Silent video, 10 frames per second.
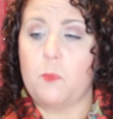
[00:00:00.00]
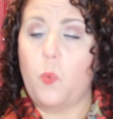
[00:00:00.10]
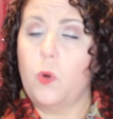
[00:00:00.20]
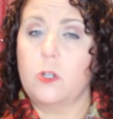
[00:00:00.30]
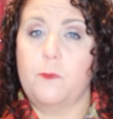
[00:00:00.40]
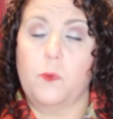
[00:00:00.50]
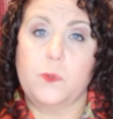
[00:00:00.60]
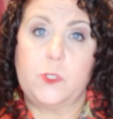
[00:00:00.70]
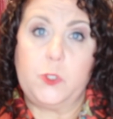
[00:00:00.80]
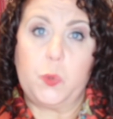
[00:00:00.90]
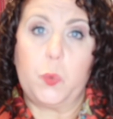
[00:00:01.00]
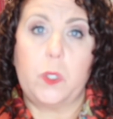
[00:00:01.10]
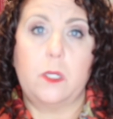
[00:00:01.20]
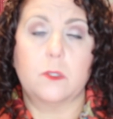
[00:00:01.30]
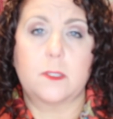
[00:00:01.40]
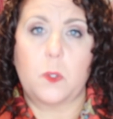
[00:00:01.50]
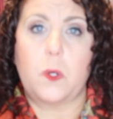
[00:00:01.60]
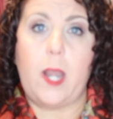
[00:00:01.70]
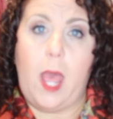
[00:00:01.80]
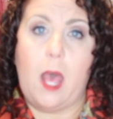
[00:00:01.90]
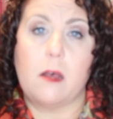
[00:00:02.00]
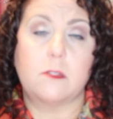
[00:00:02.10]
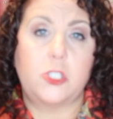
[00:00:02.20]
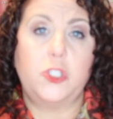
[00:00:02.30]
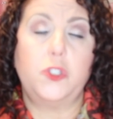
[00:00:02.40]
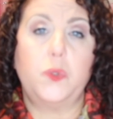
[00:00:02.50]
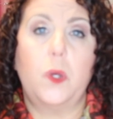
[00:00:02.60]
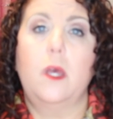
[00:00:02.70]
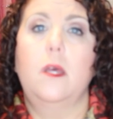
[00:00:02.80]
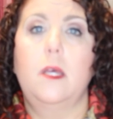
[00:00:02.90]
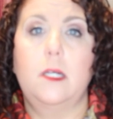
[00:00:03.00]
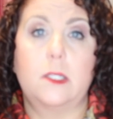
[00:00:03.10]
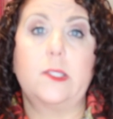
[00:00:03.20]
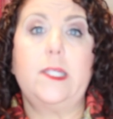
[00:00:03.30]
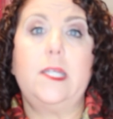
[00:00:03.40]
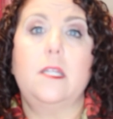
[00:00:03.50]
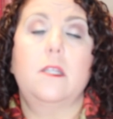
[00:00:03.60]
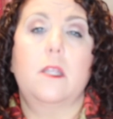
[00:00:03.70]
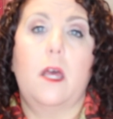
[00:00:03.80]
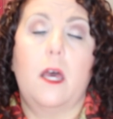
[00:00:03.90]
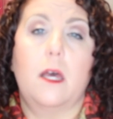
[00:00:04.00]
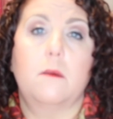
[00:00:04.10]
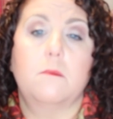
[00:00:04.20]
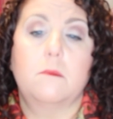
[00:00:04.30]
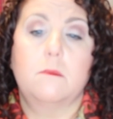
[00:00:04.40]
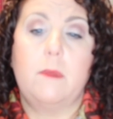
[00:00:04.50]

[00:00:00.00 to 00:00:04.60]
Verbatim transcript: some wonderful tutorials on how to clean um,